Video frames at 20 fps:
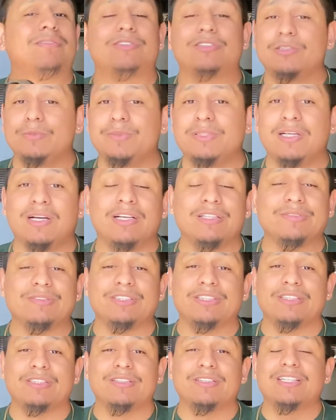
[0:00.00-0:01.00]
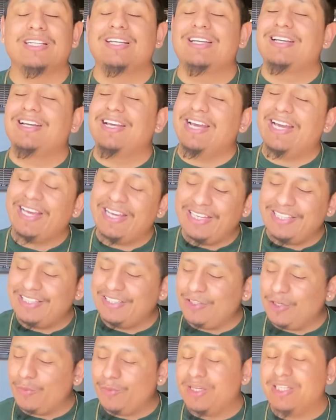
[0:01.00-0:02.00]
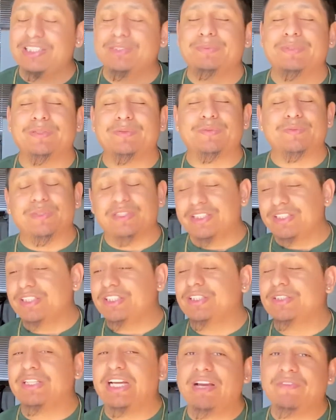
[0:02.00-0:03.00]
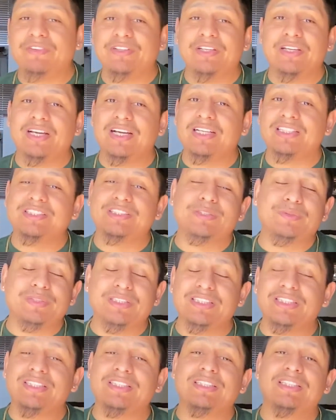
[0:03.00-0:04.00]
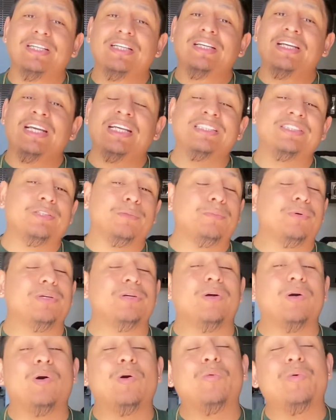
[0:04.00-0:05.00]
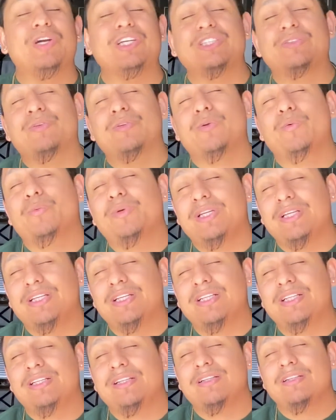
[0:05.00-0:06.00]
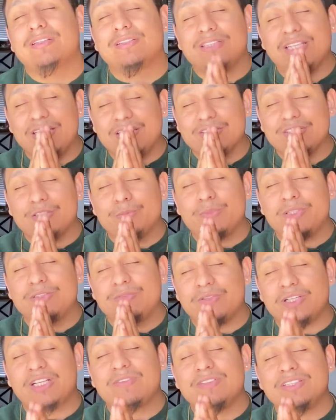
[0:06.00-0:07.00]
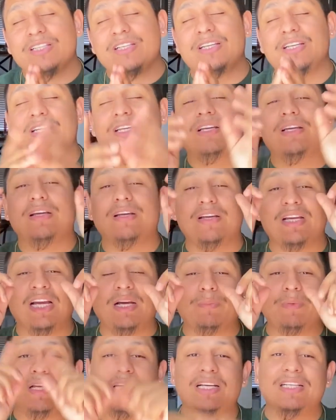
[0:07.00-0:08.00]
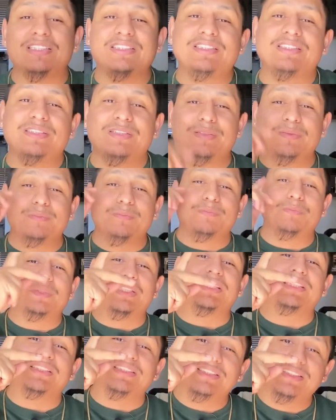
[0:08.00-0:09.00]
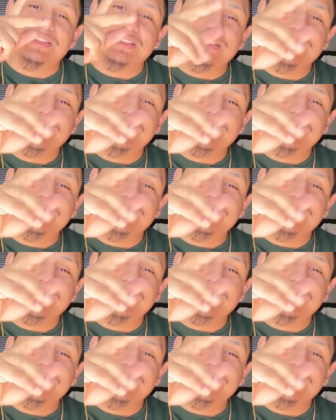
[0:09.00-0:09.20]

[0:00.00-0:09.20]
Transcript: to be honest with y'all. Hey, you know what? It's been really good having you guys tune in. It's your boy Always for the win. Thank you so much for everything. God bless. Peace.